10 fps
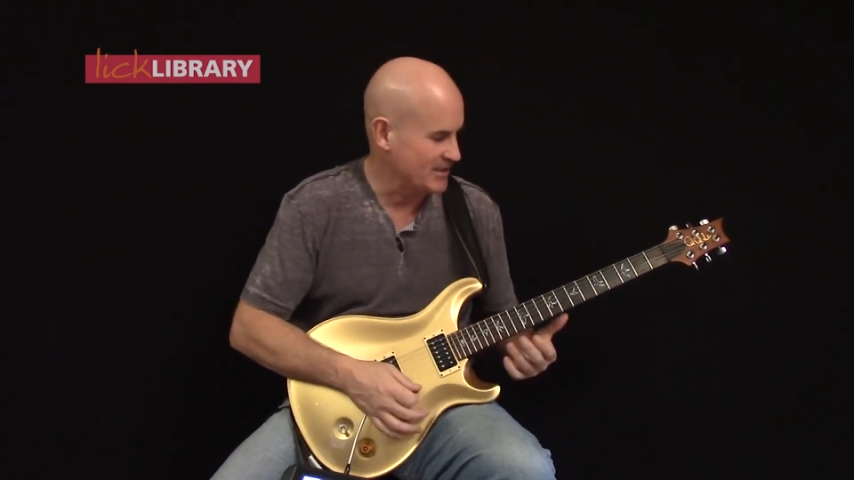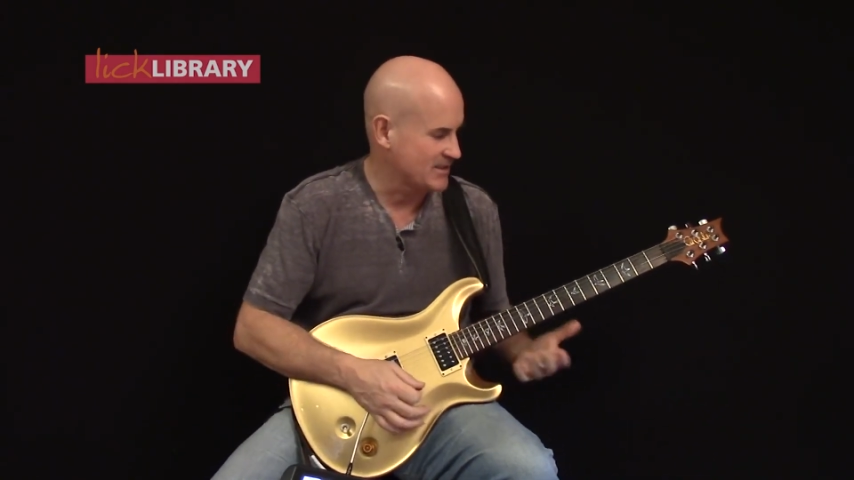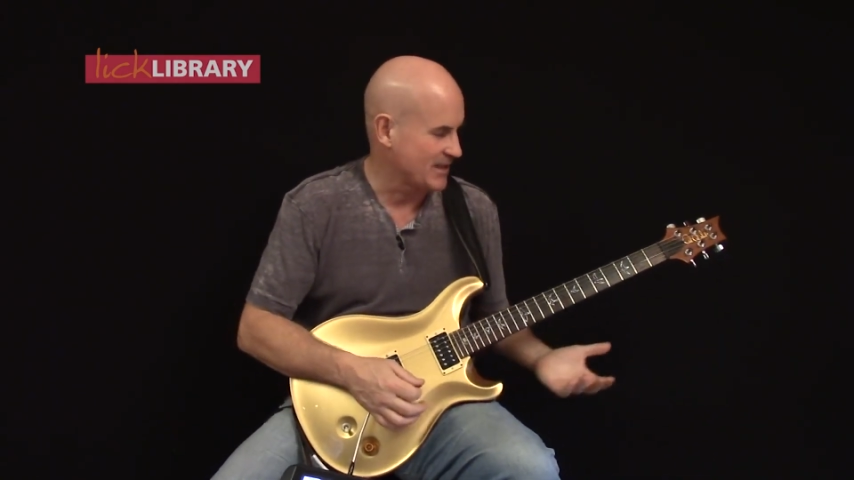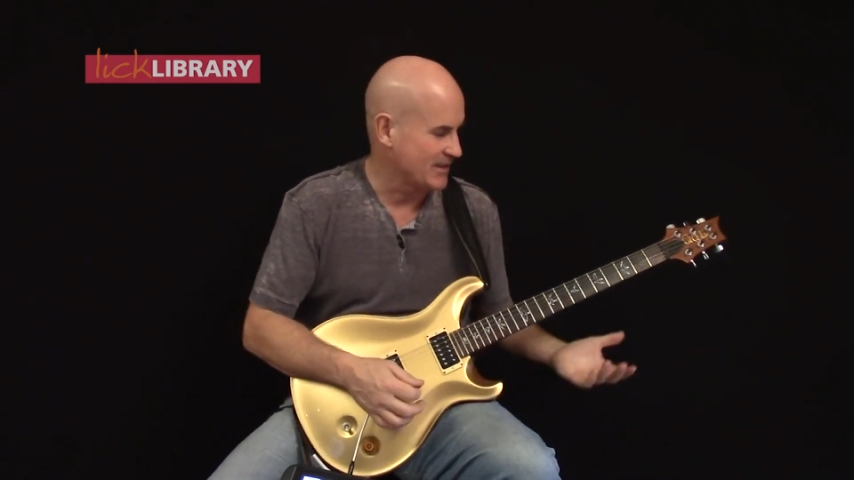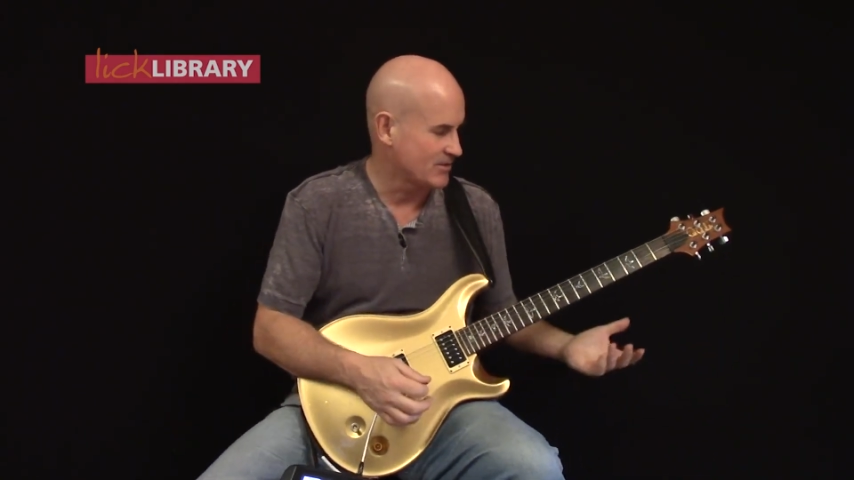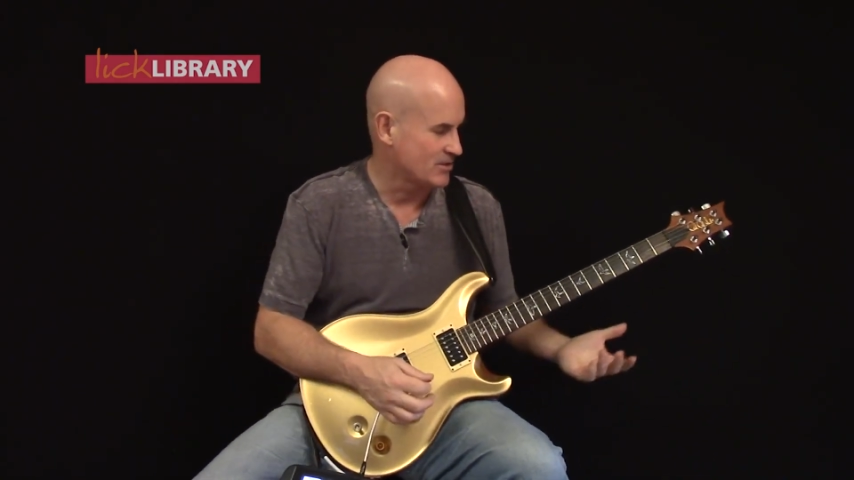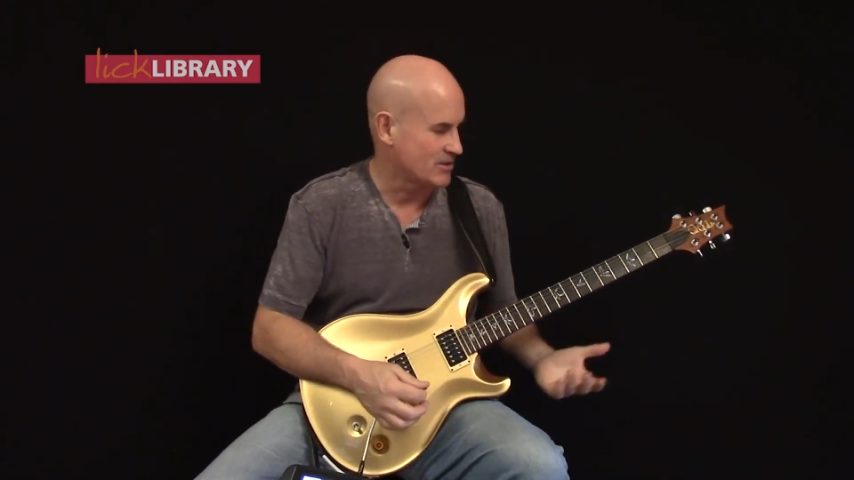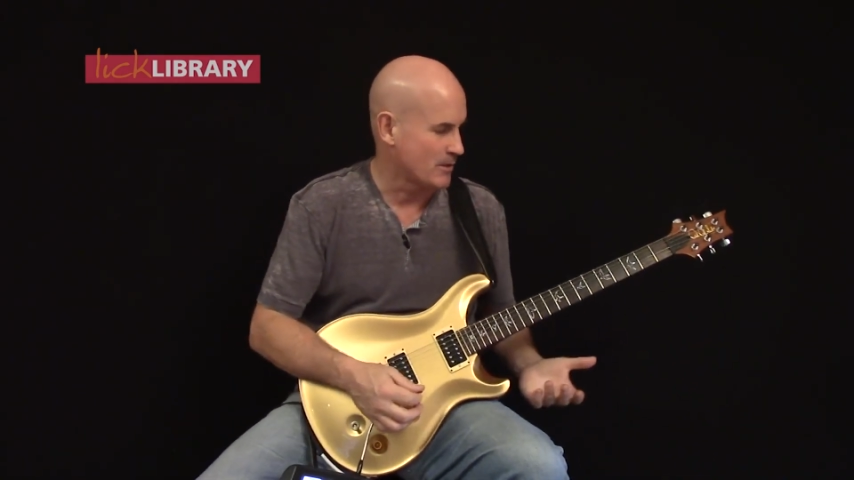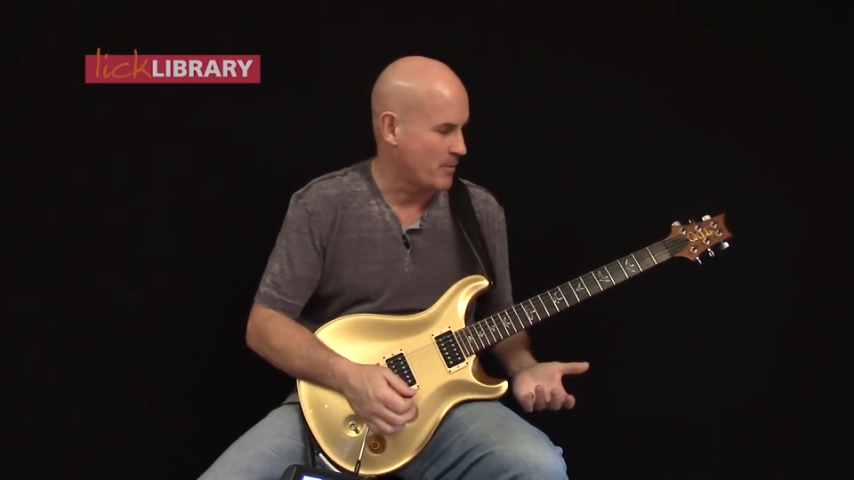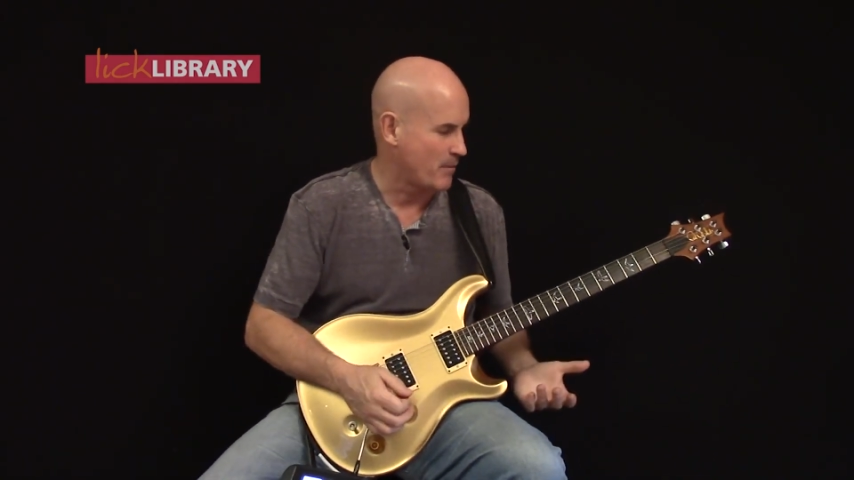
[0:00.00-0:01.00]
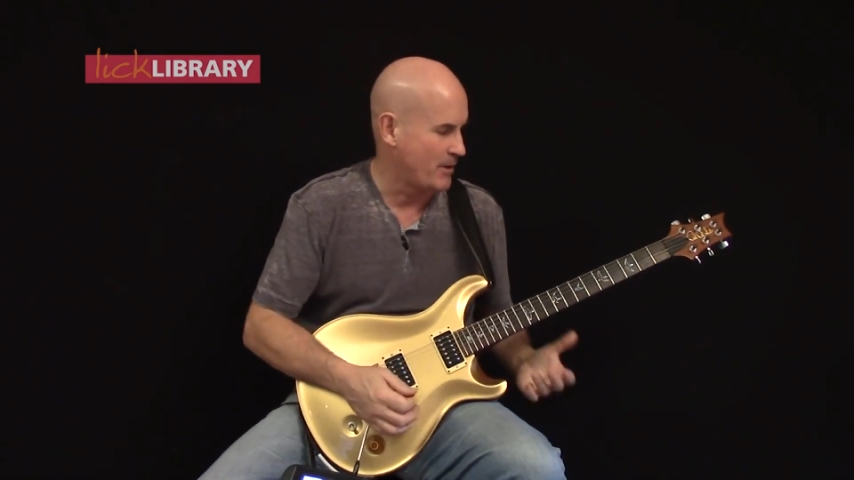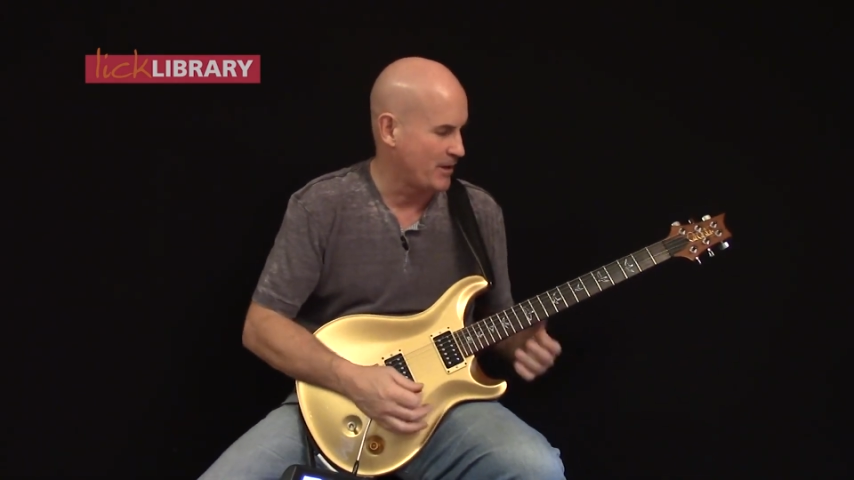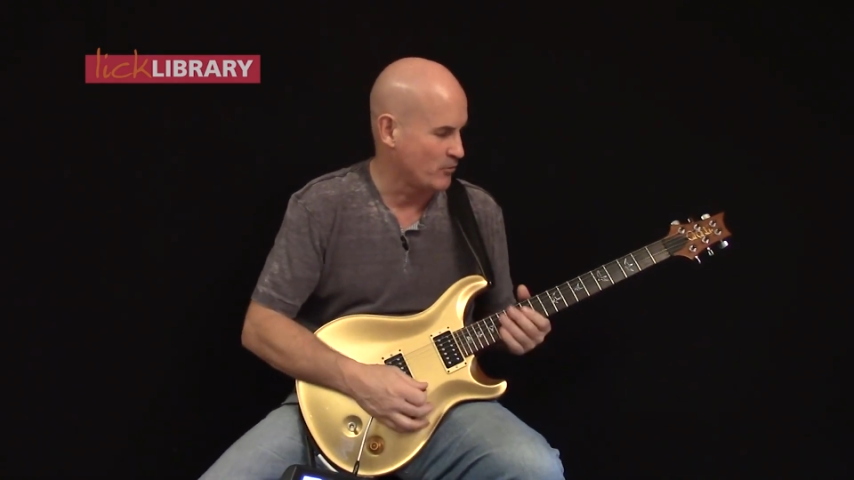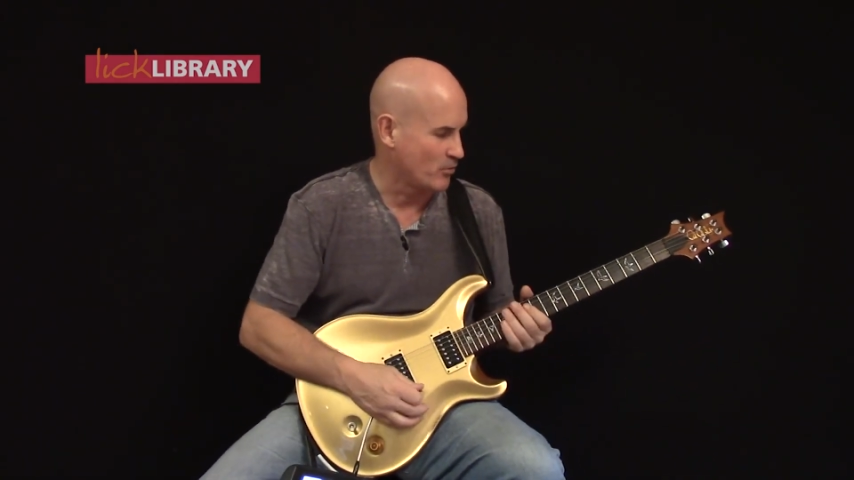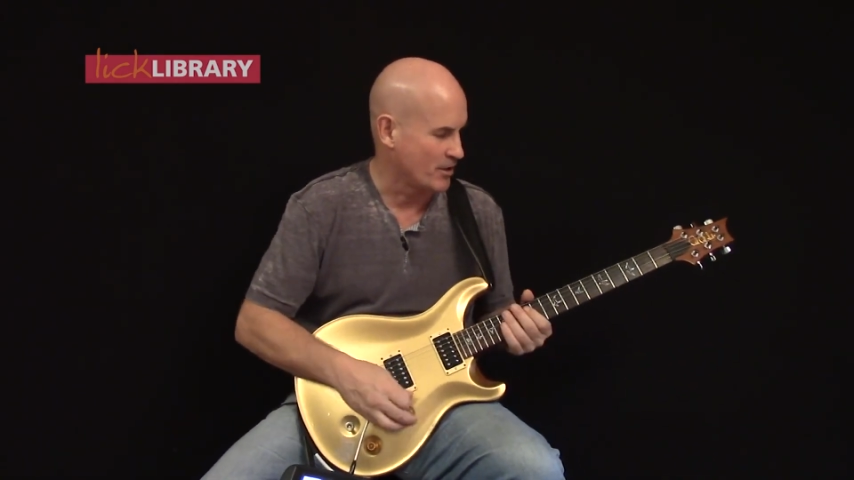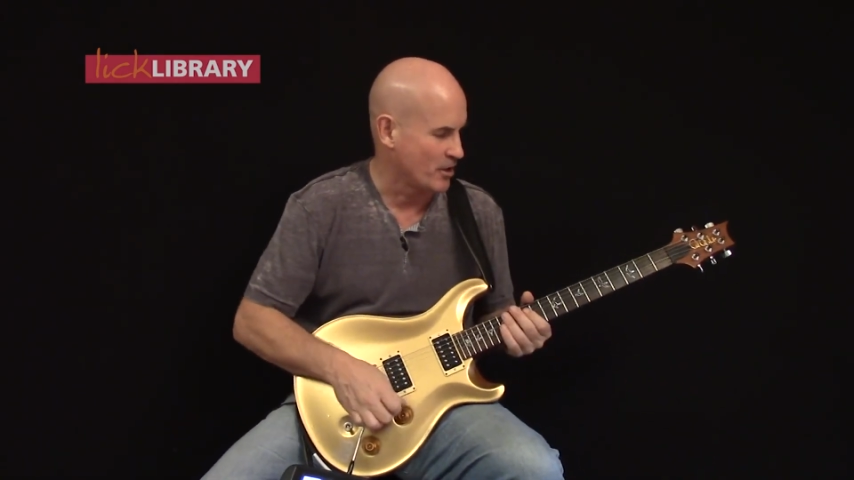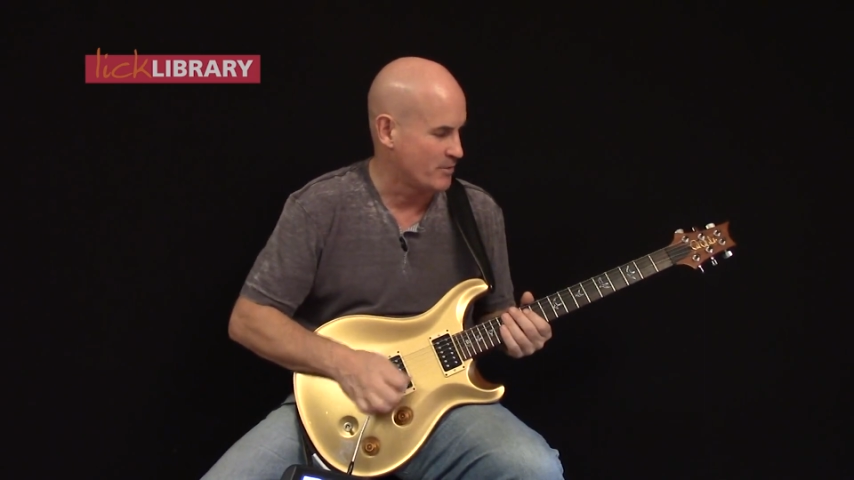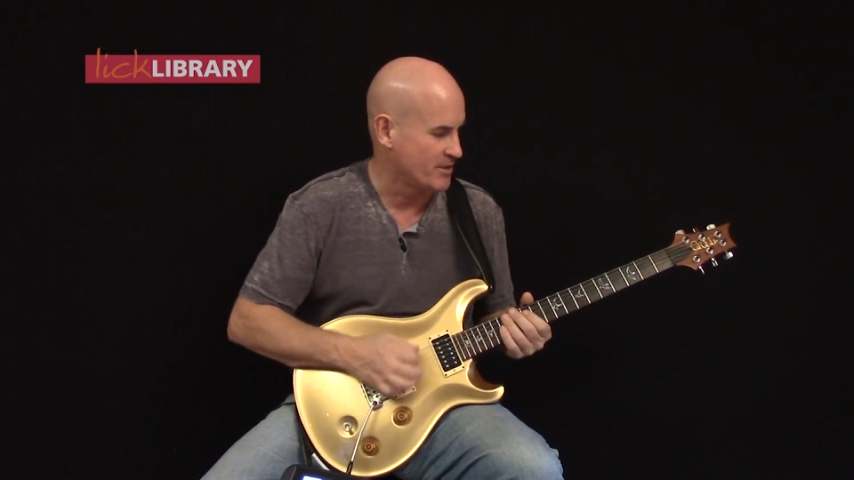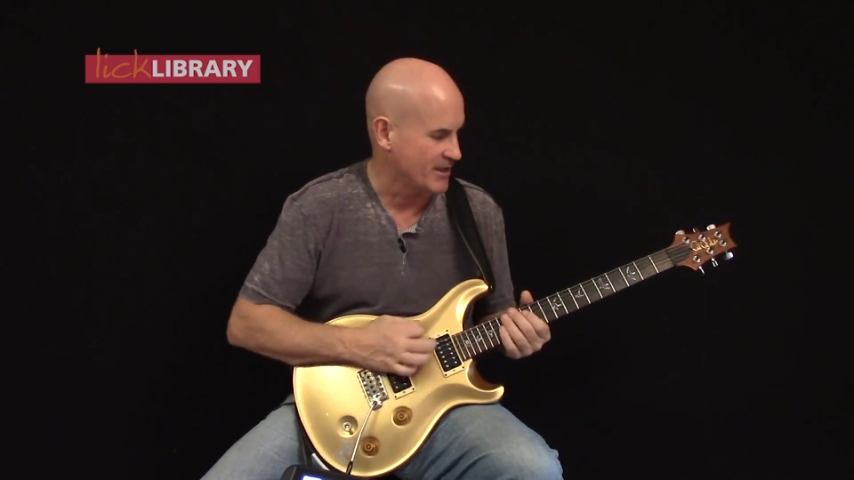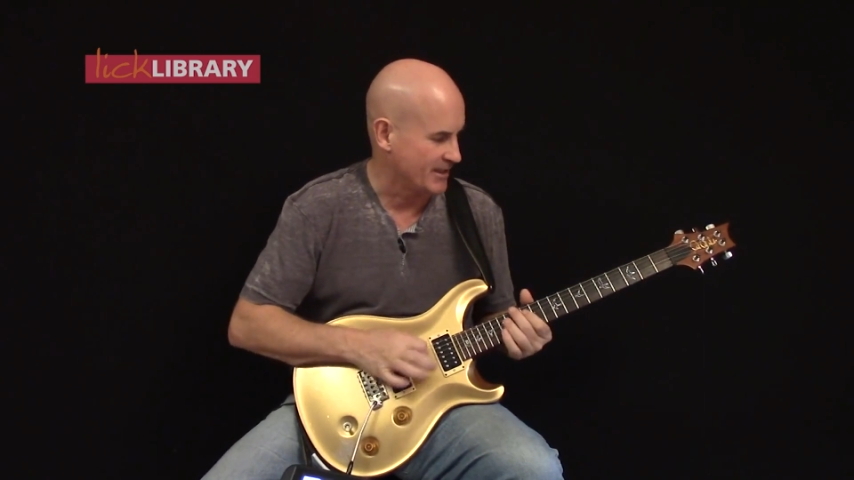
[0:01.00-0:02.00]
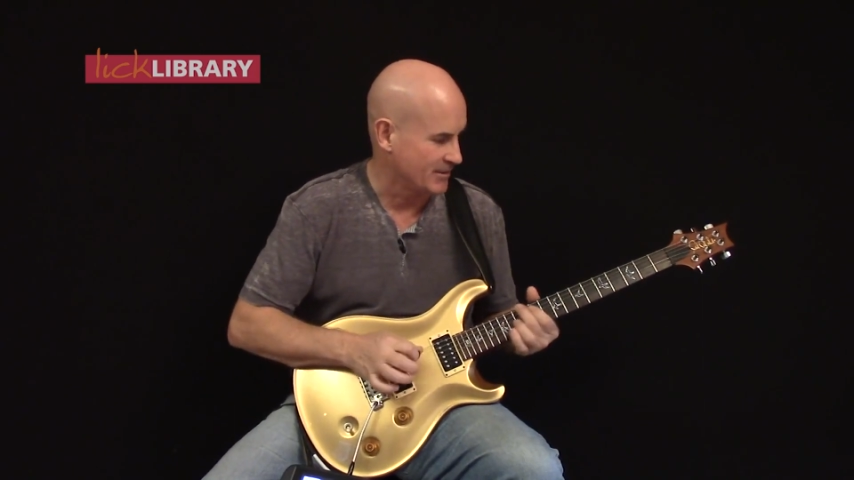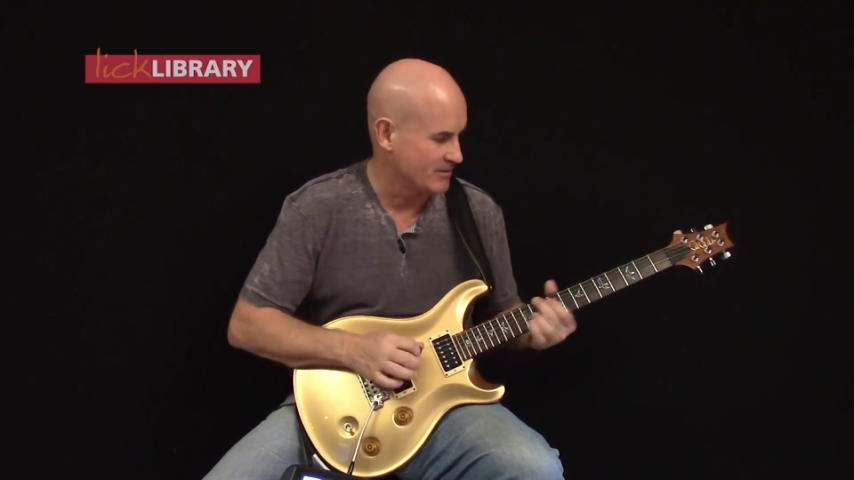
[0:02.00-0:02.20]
let's take just a pedal on an open E,